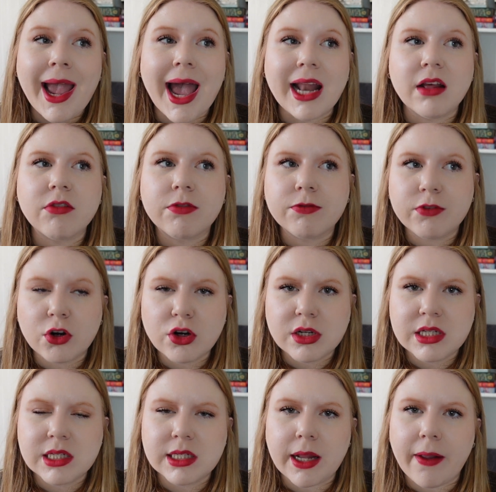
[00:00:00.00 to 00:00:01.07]
And at
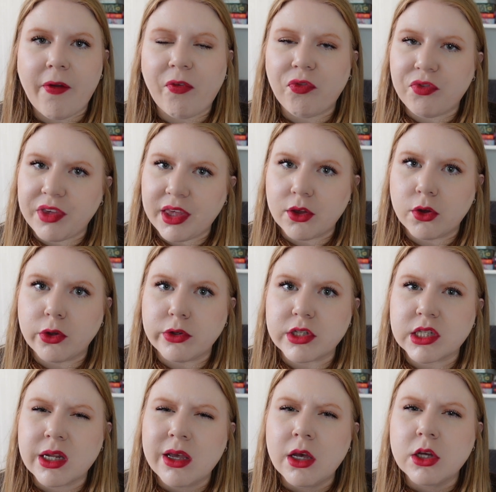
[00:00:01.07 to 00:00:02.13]
first it
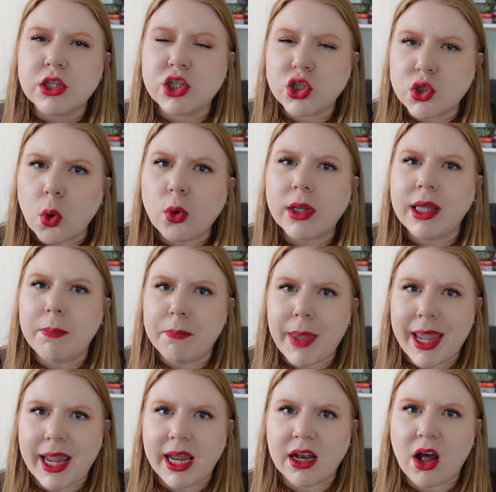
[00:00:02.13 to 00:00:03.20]
feels solely
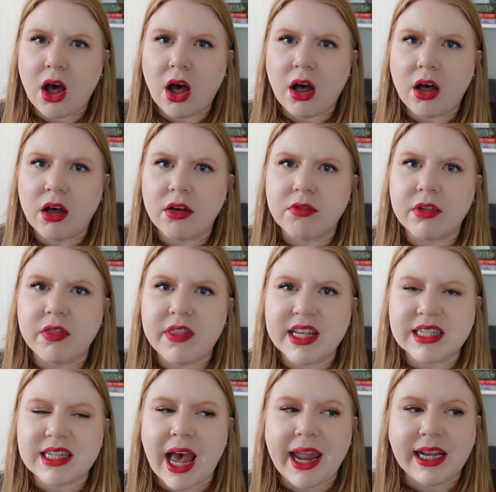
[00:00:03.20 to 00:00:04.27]
made of
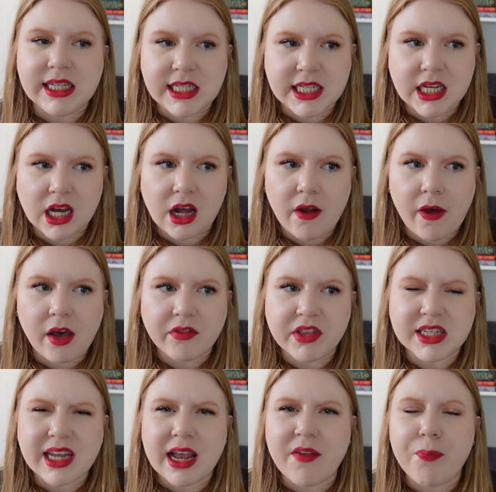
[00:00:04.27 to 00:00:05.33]
this idea of
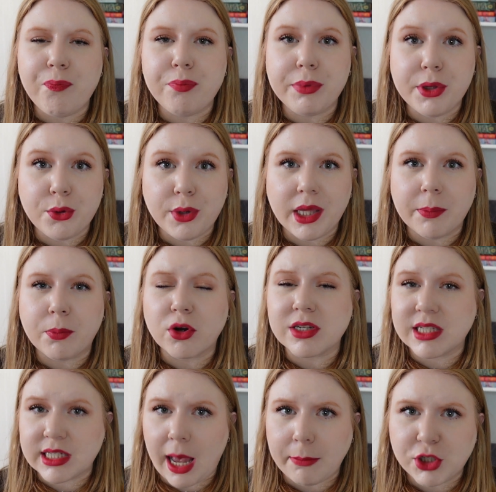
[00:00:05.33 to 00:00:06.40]
this kind of beauty
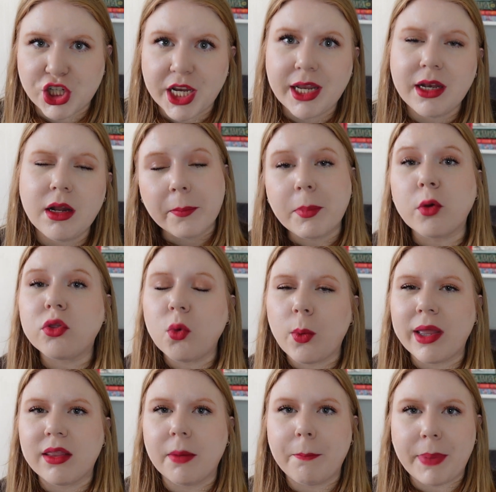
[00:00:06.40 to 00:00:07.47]
perception, both the
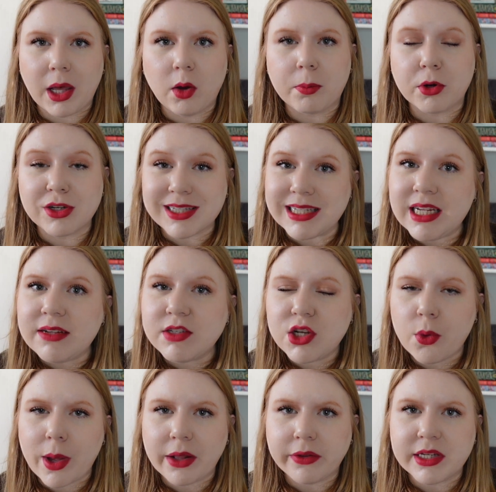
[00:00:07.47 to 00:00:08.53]
way that Belle perceives
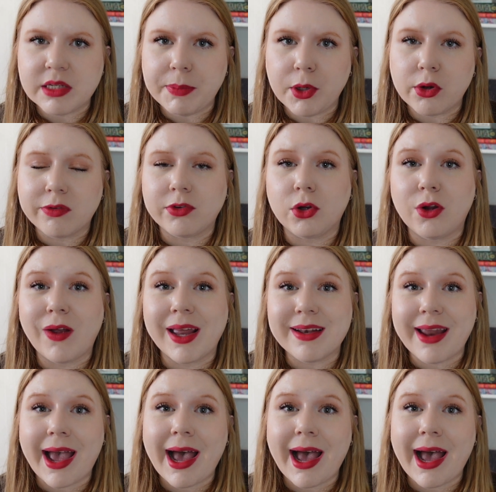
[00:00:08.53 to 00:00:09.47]
Noelle as beautiful and